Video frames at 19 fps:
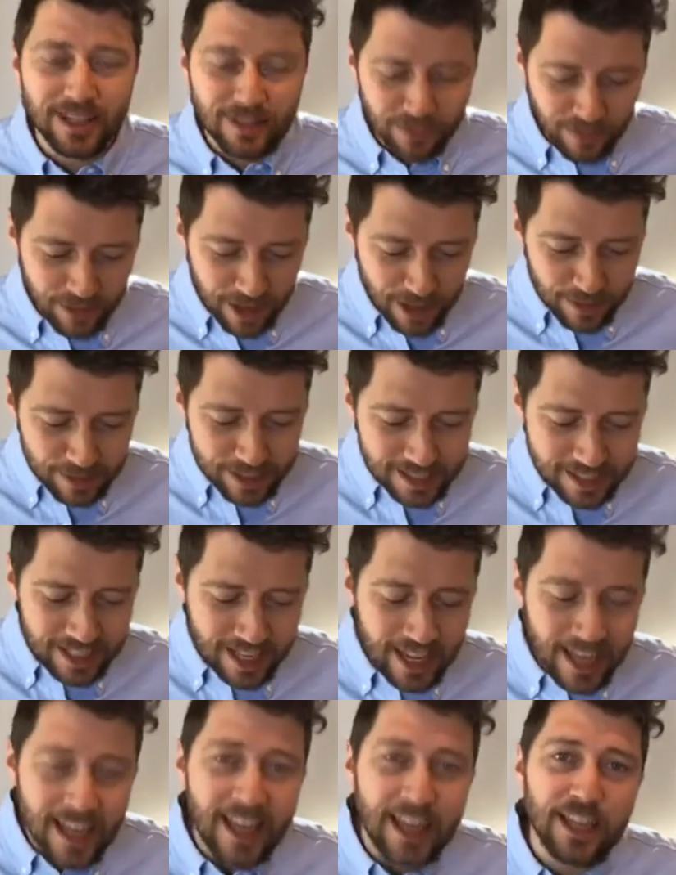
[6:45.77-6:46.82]
farmers
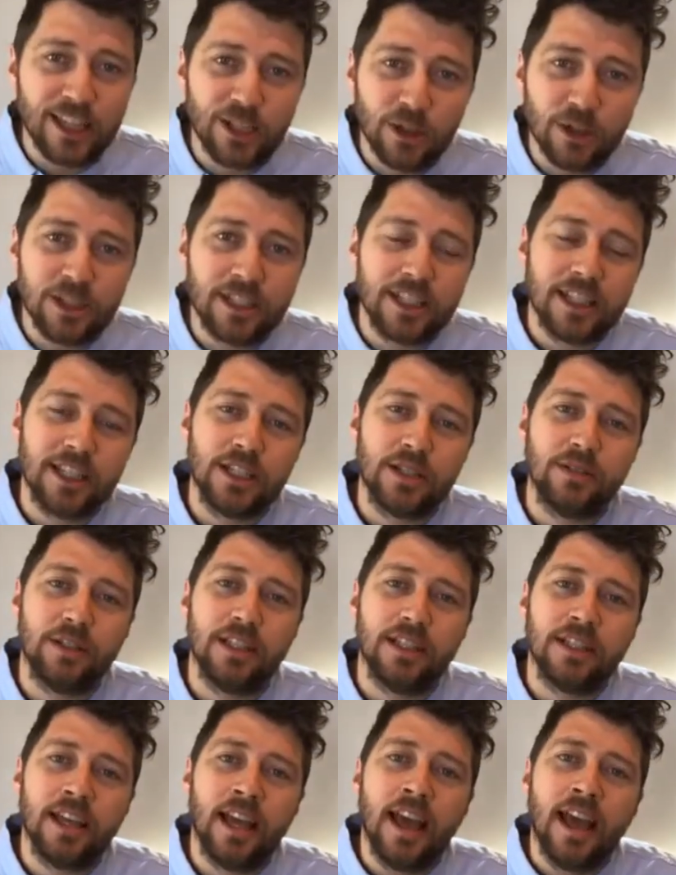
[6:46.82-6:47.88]
in your
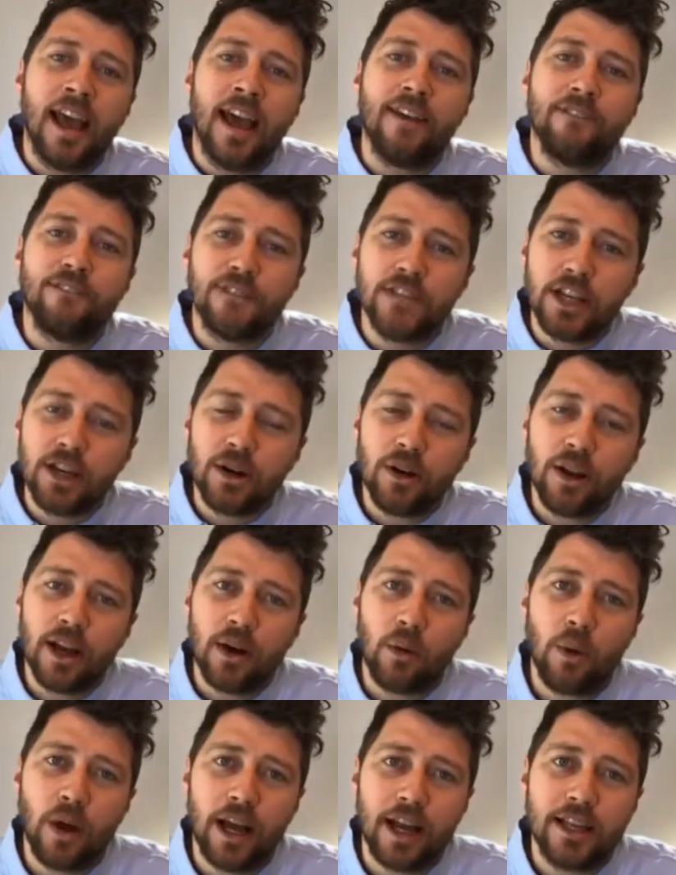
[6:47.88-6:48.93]
district and figure
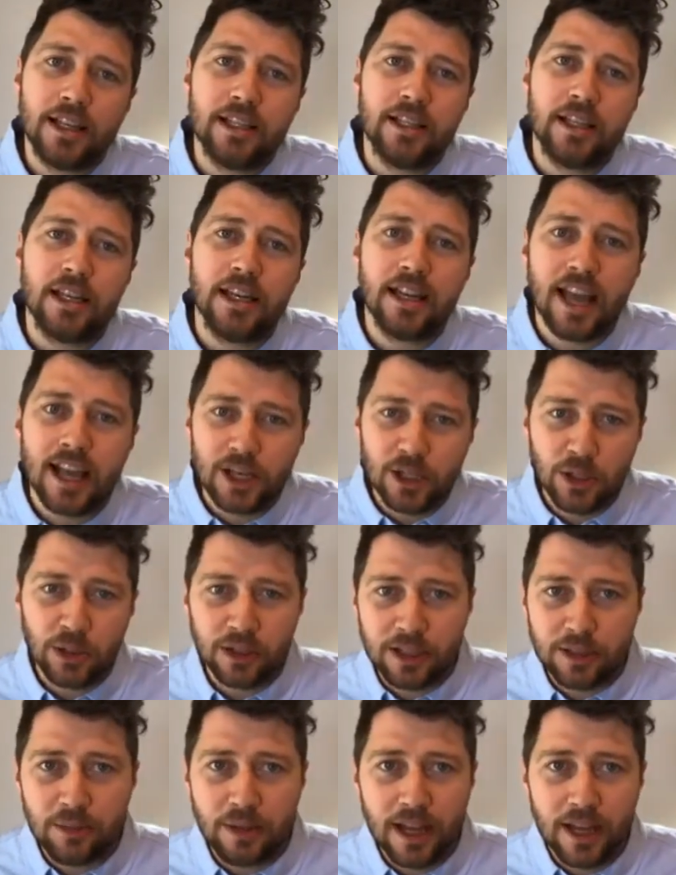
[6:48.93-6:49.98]
out ways to
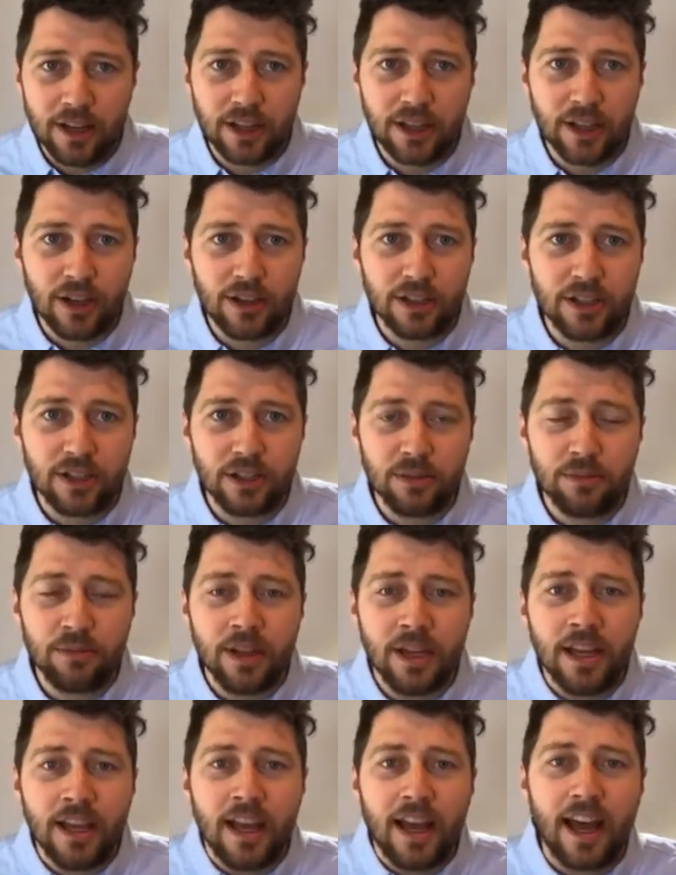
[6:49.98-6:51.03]
naturally be able to go to them